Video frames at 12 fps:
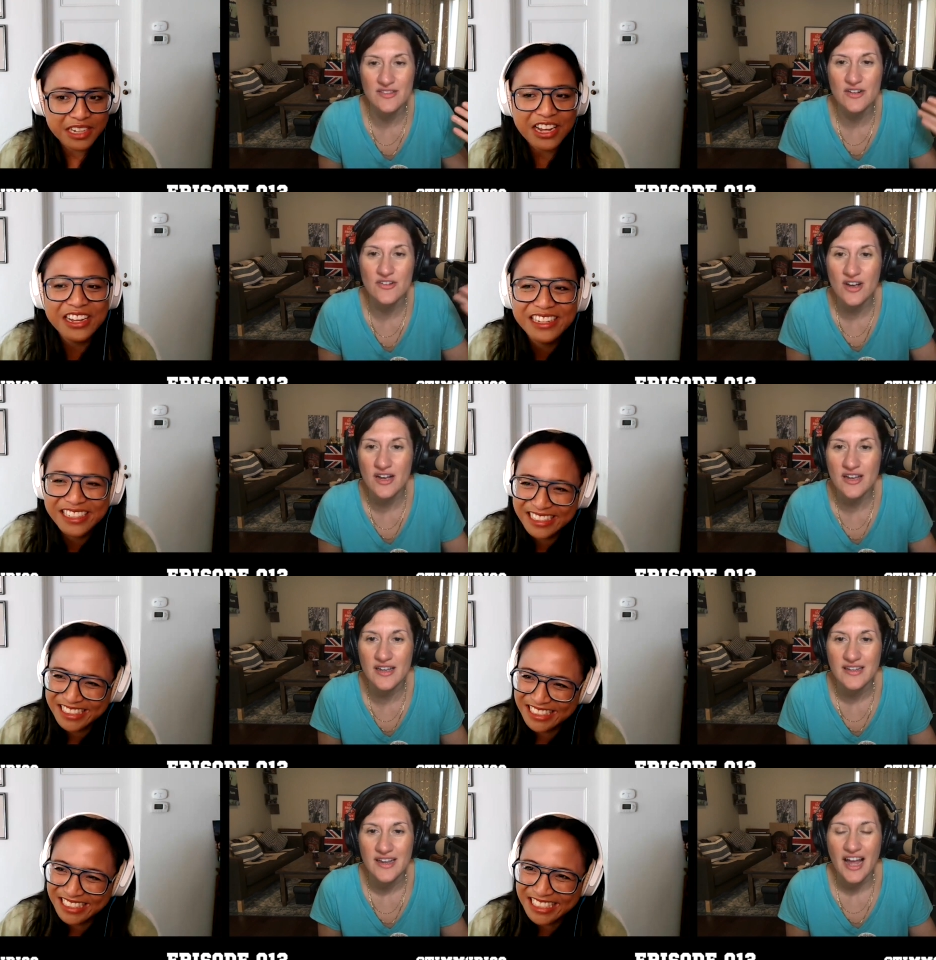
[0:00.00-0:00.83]
Speaker 1: they're
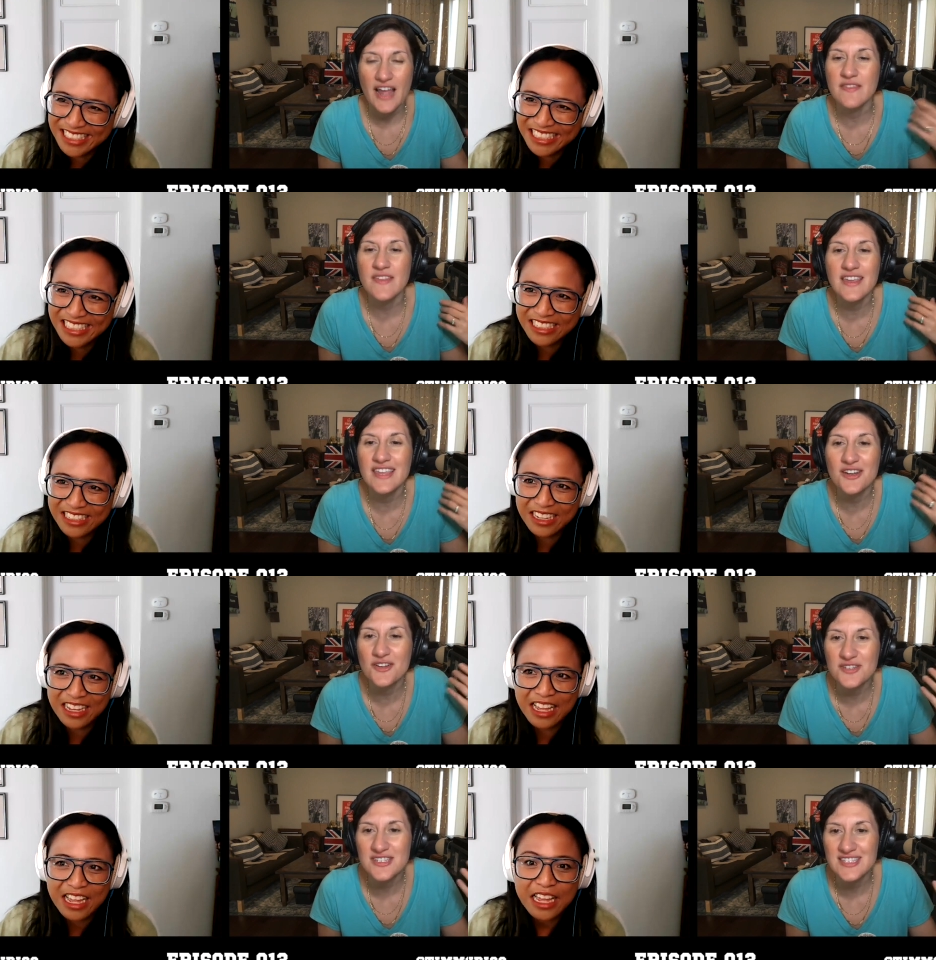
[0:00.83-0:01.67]
not. I think
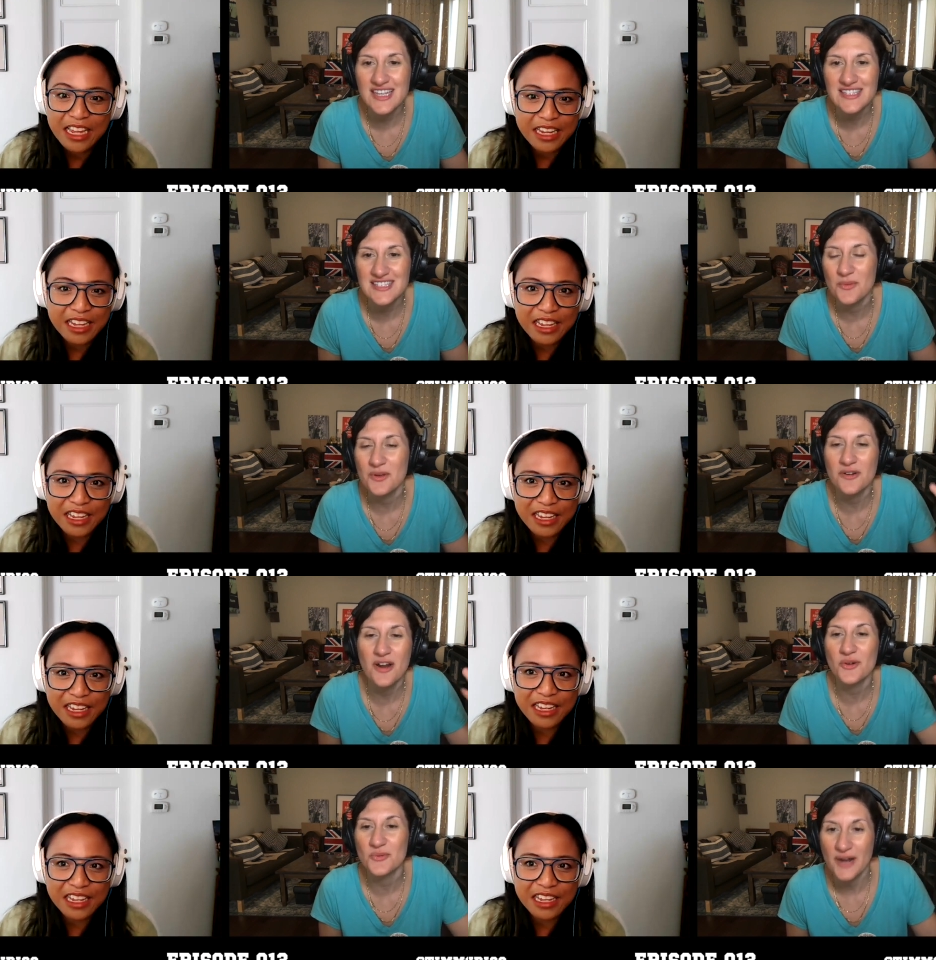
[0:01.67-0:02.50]
here in the states, like we're
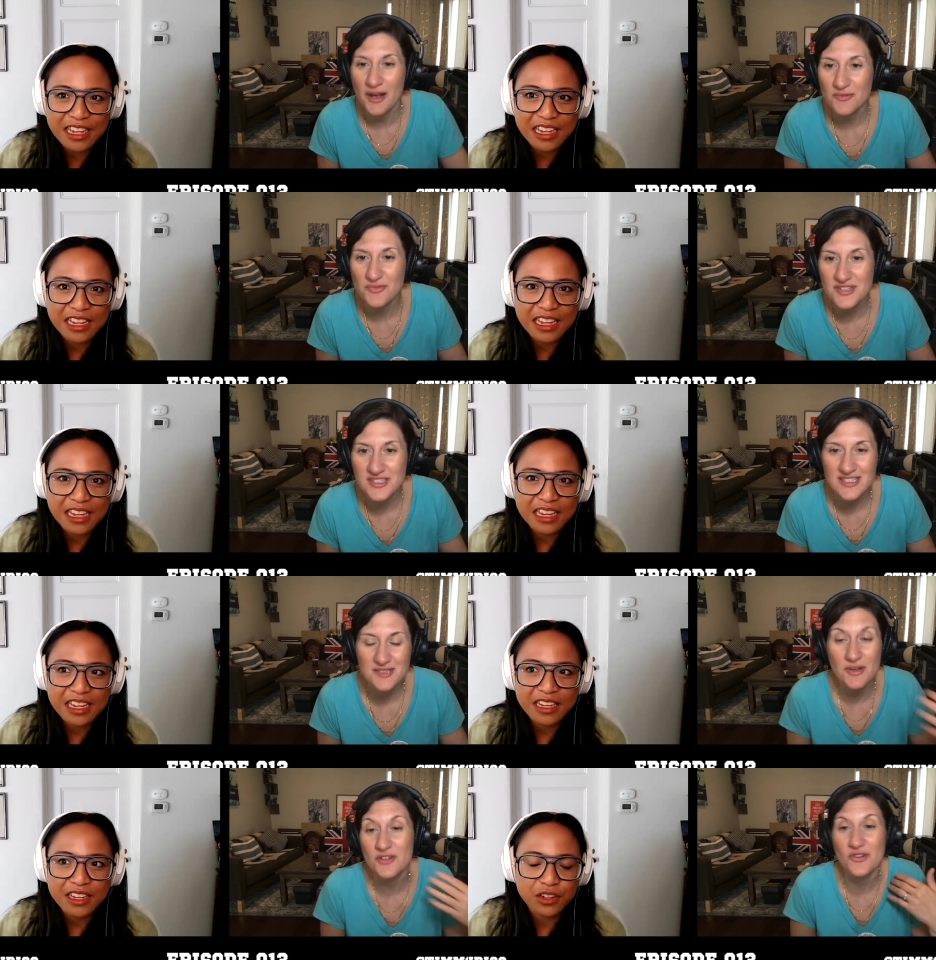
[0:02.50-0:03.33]
not around priests
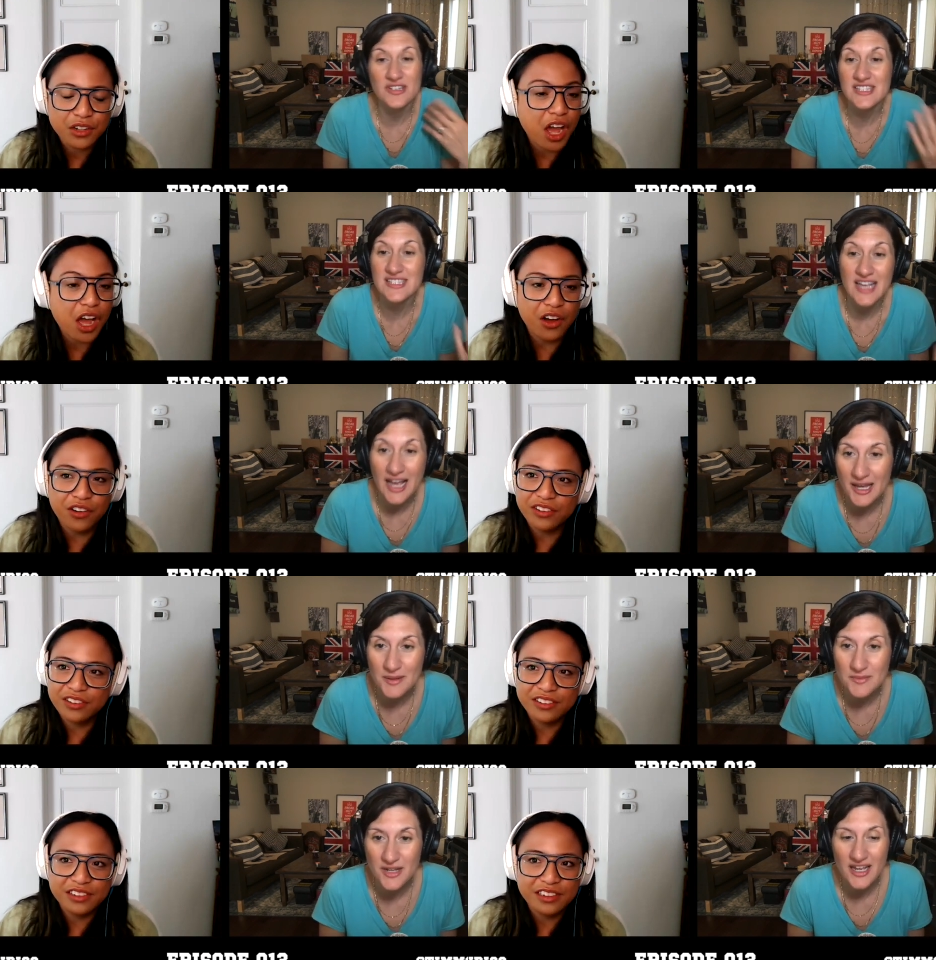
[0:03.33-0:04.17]
as much, or at least no.
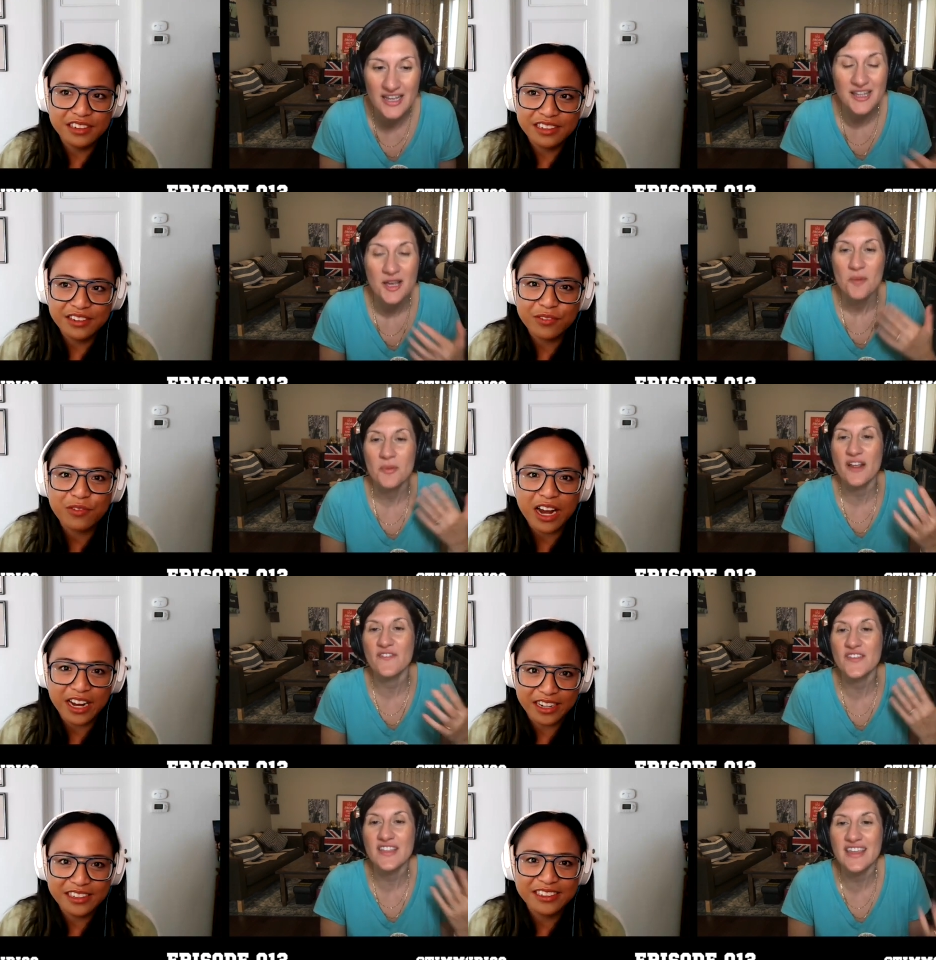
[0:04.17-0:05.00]
I'm not. But
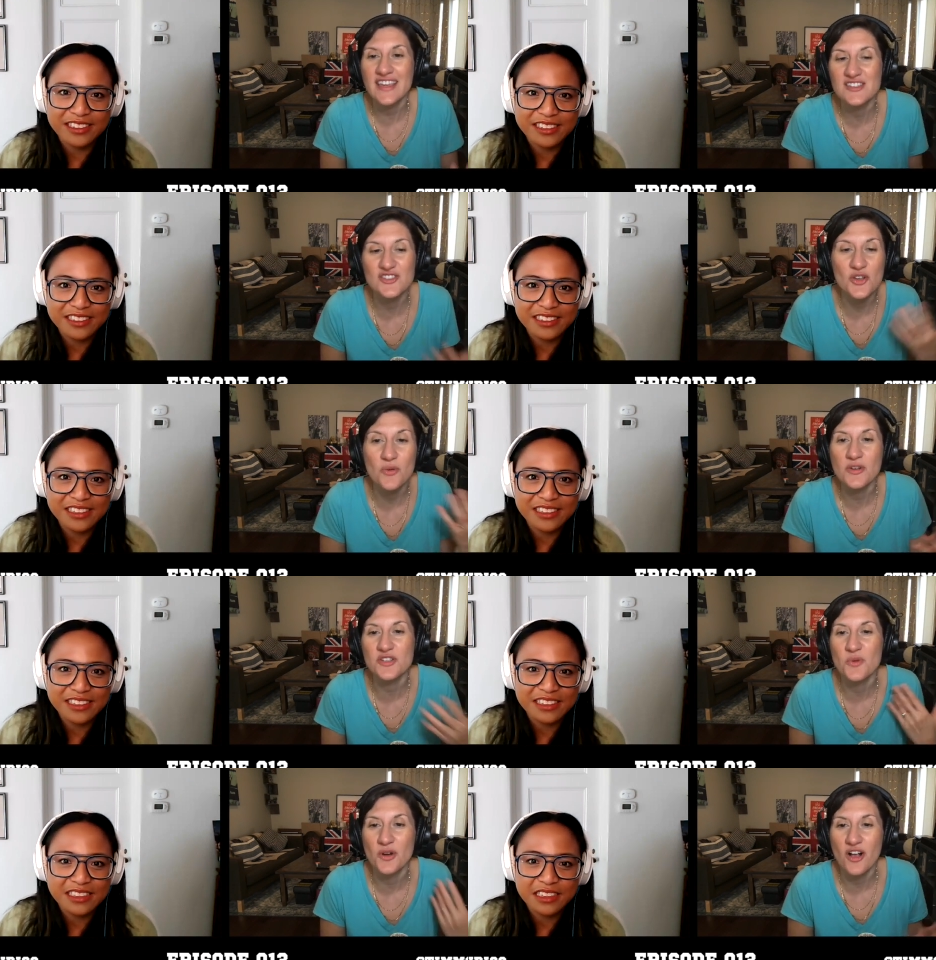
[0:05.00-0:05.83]
right. I feel like it's so
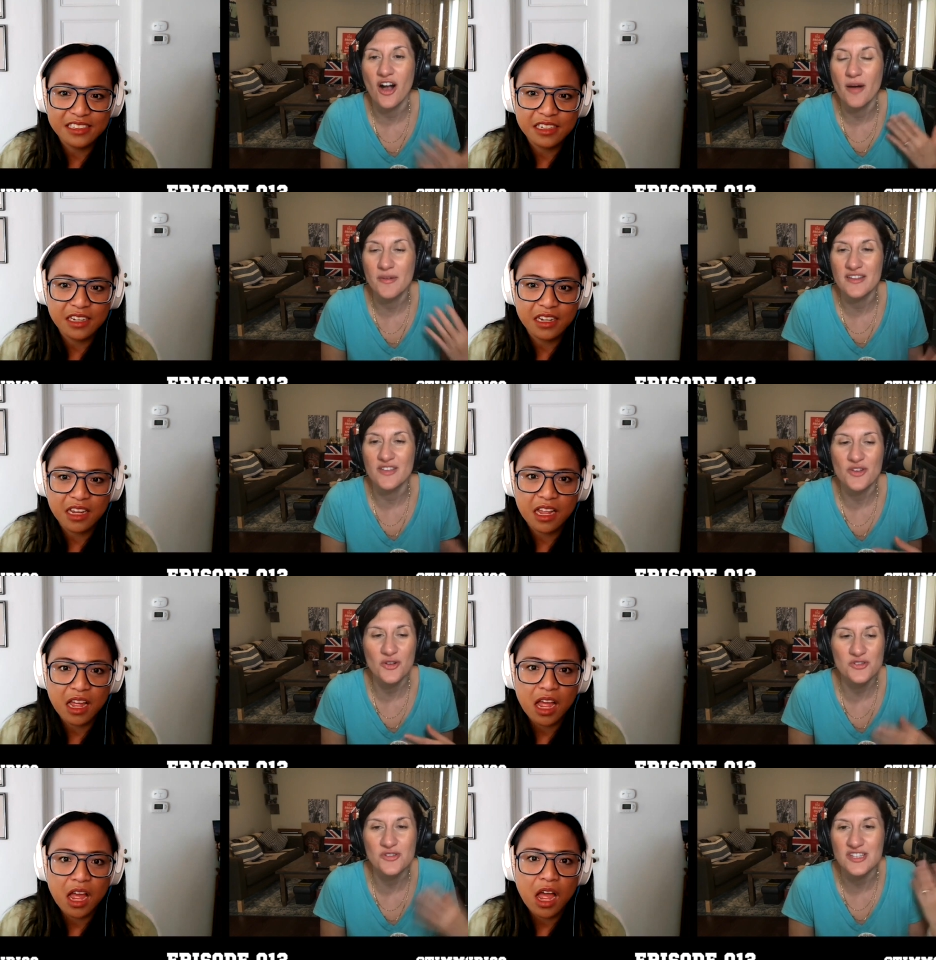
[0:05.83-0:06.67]
much more common in the
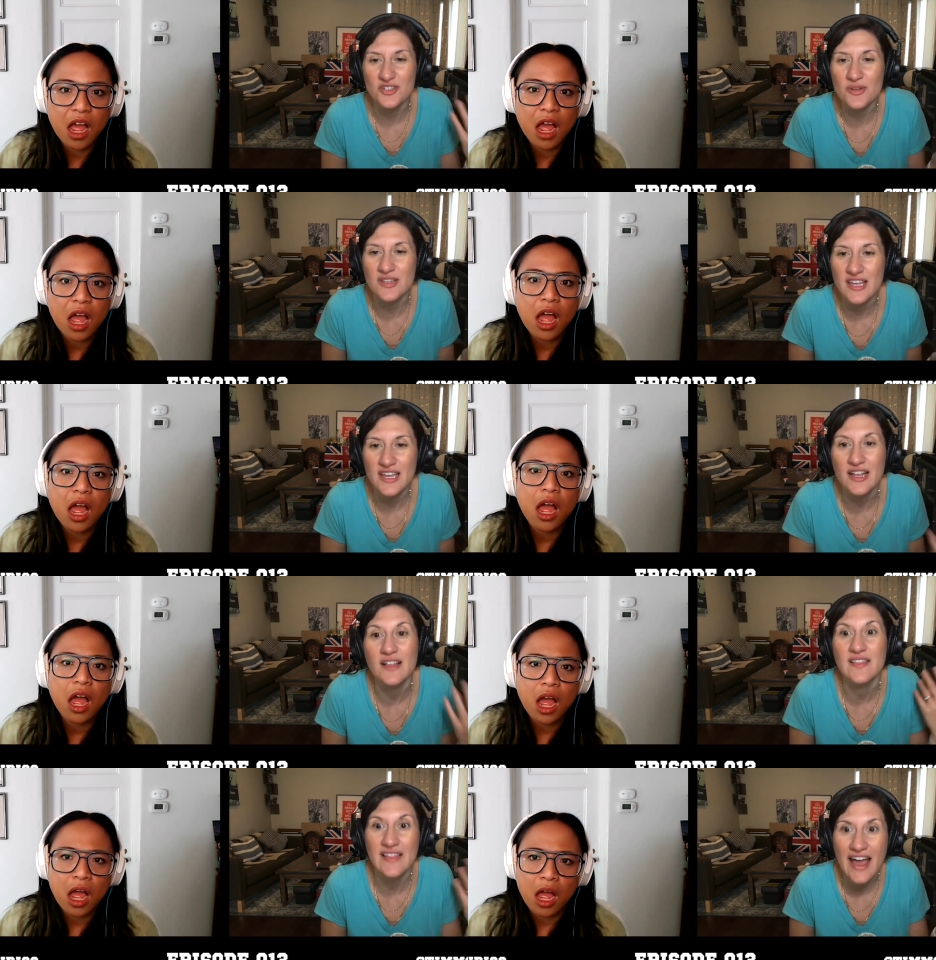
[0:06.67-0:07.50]
culture that you can like
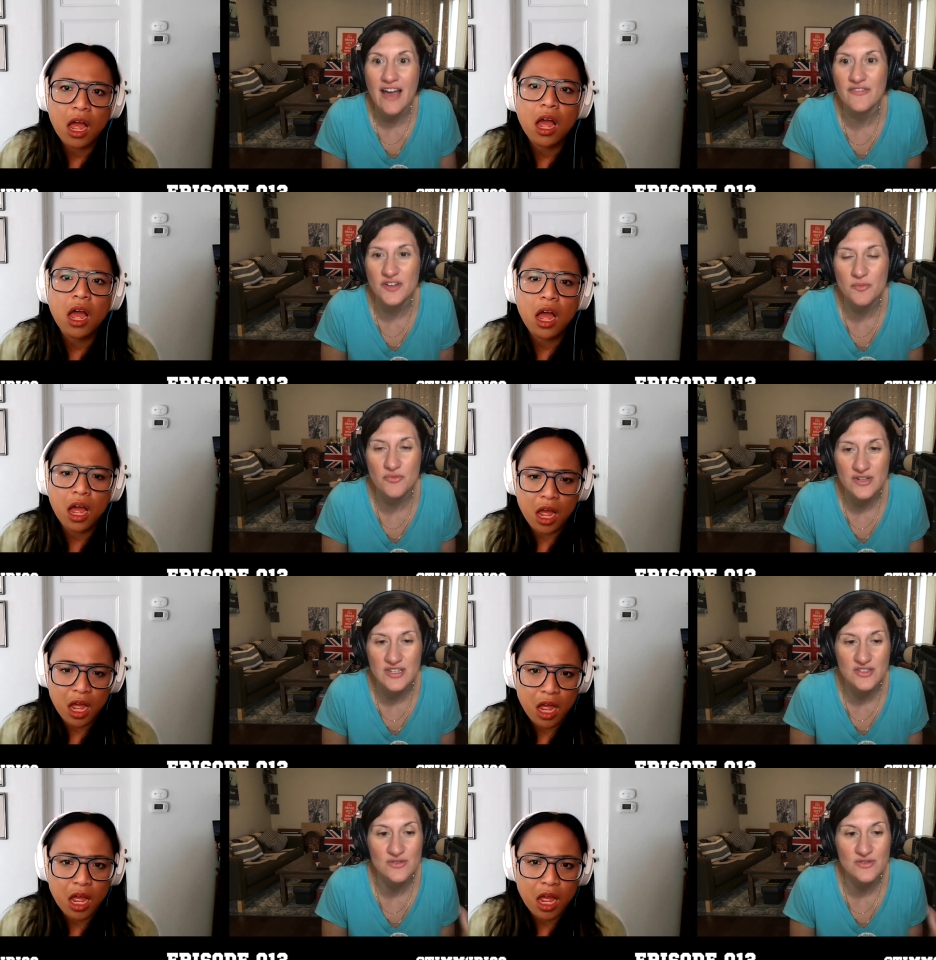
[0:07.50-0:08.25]
laugh at a priest